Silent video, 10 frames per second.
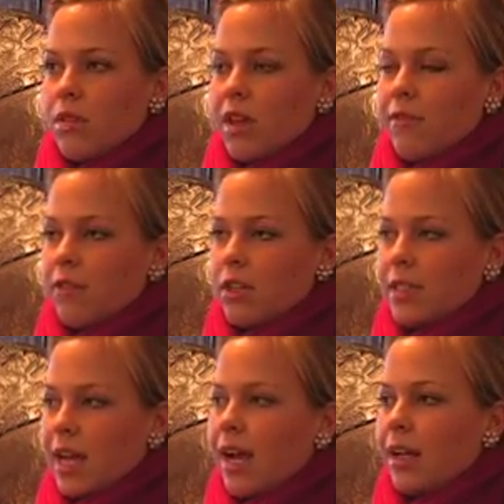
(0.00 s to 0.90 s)
They've
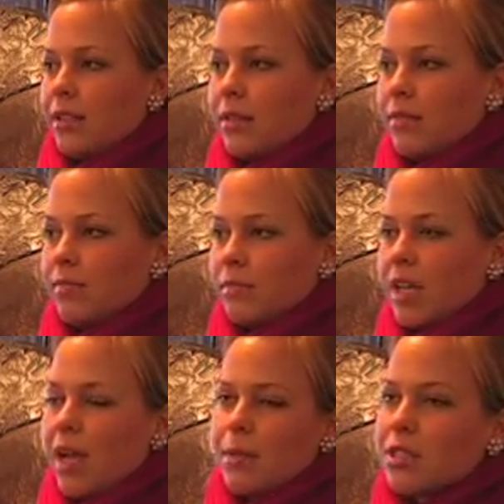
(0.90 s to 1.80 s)
looked at
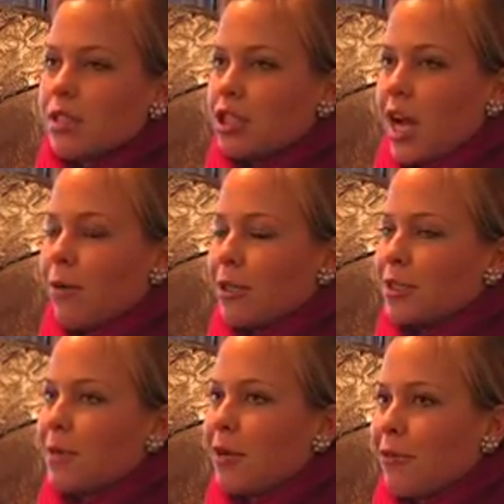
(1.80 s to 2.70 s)
timers in the
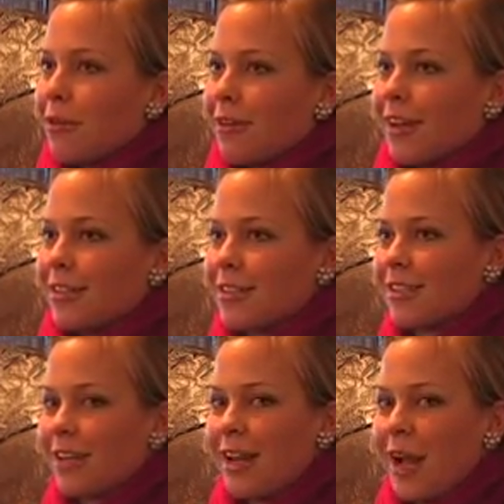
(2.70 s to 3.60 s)
showers, but I don't think
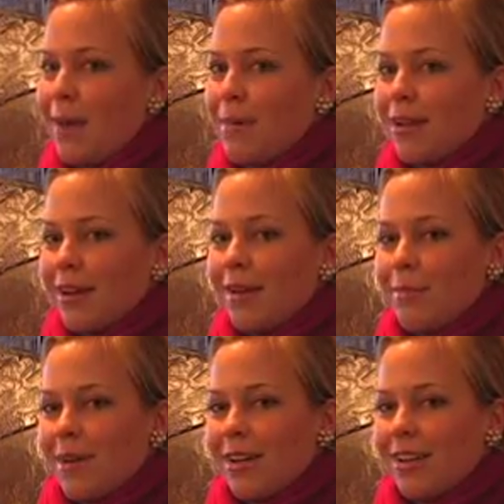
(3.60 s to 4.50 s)
that's going to happen.
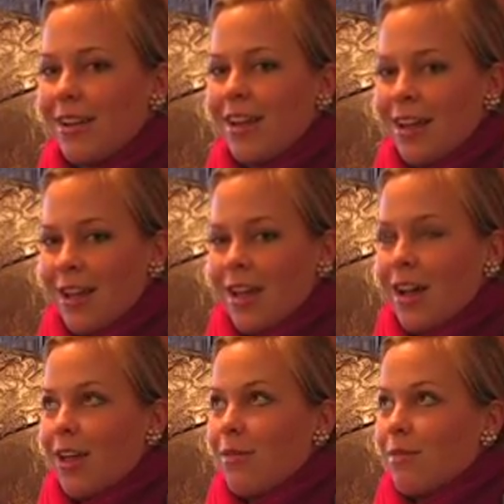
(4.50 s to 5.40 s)
But
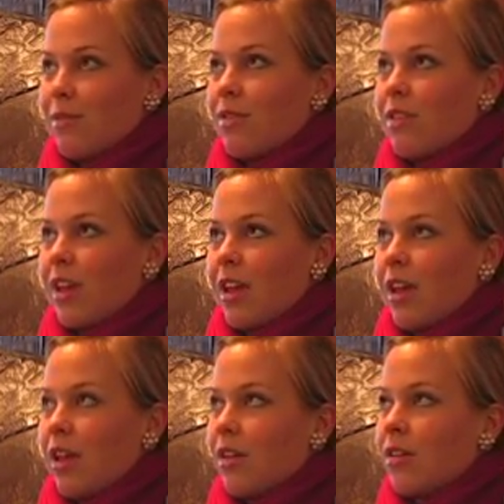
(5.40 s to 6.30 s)

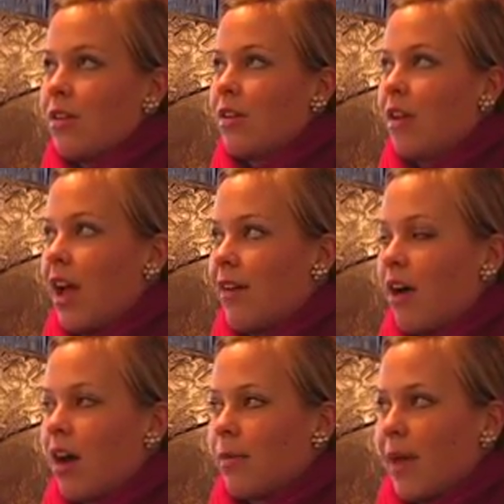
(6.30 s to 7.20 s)
they
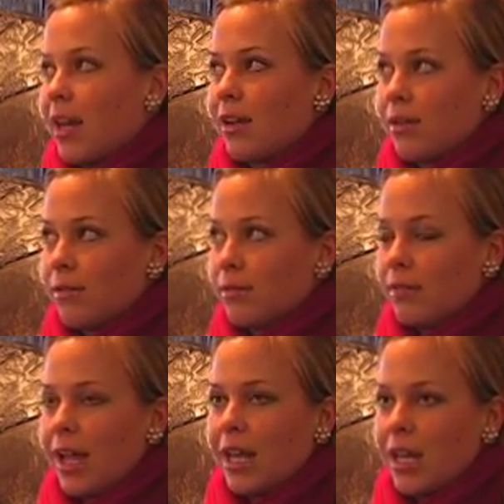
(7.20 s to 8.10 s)
have automatic
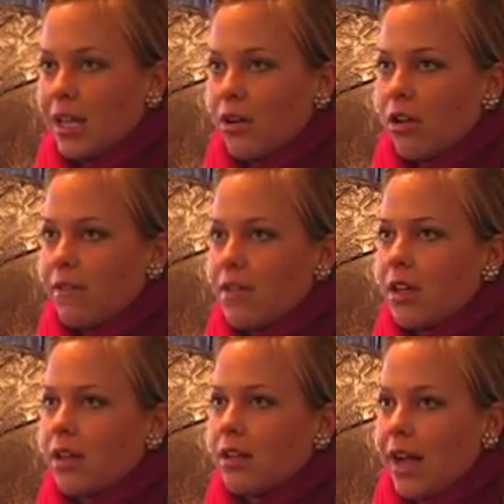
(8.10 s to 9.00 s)
lighting in all of
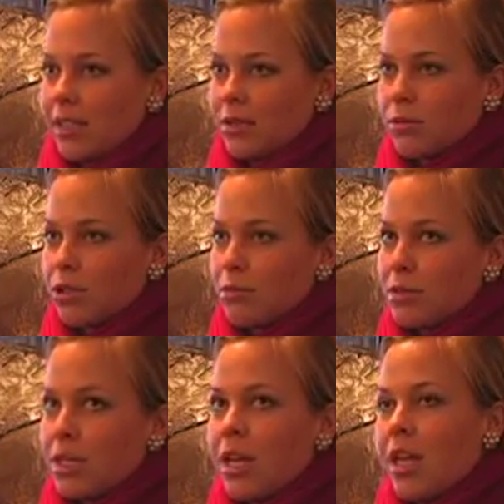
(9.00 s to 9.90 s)
the
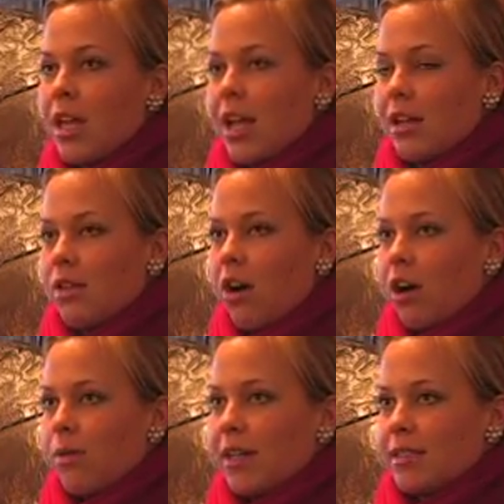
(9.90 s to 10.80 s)
classrooms, and in the
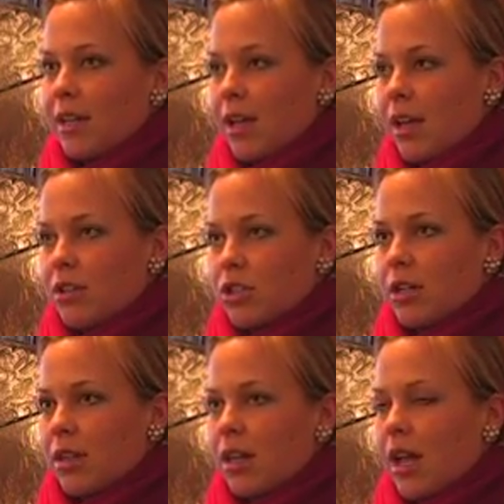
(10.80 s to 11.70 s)
hallways, like
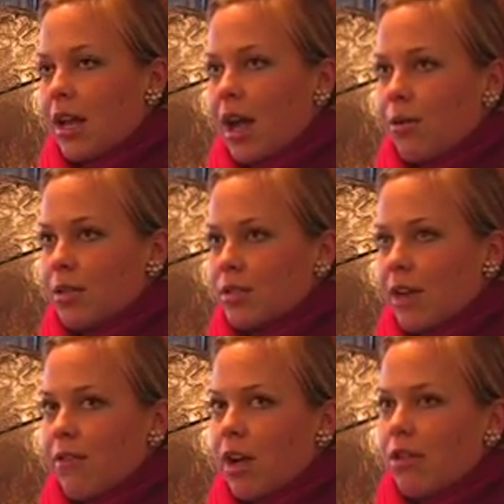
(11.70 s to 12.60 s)
during the night hours,
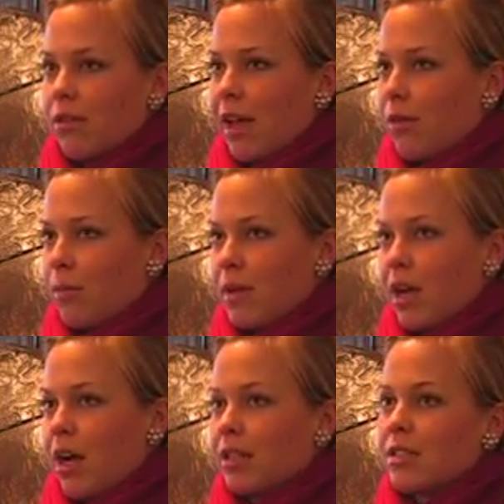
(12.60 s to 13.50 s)
every other light will be
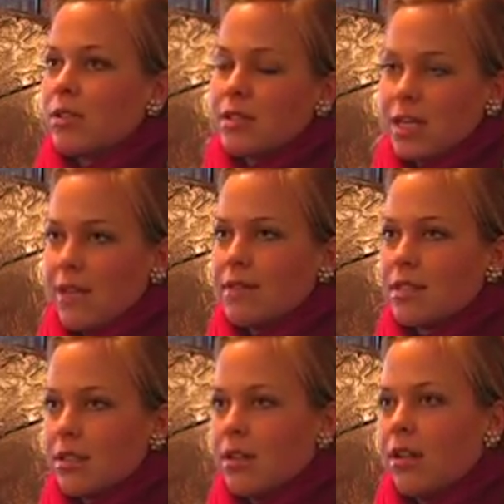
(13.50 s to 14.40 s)
on, so it
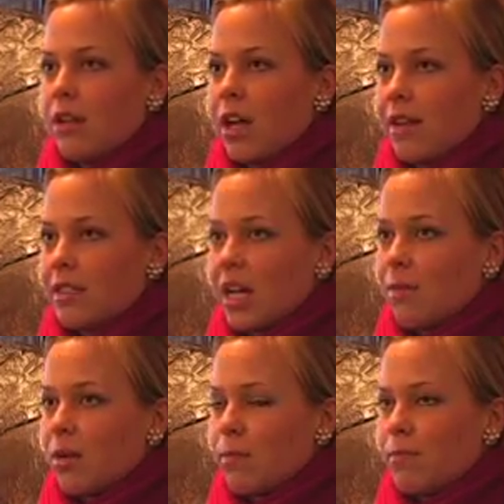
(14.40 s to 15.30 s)
saves a lot of that
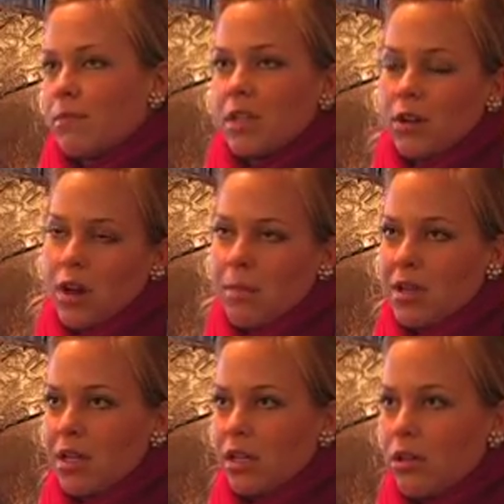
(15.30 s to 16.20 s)
time when they're not
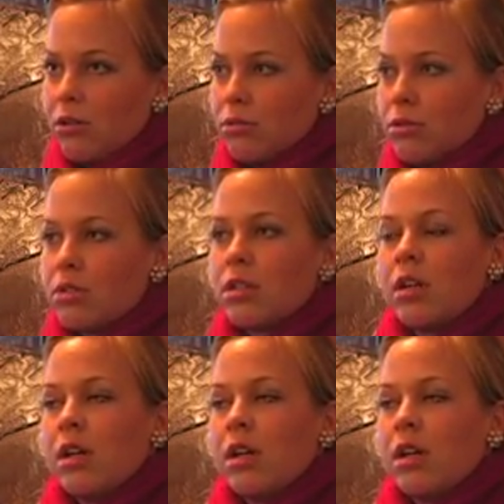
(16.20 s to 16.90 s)
being used.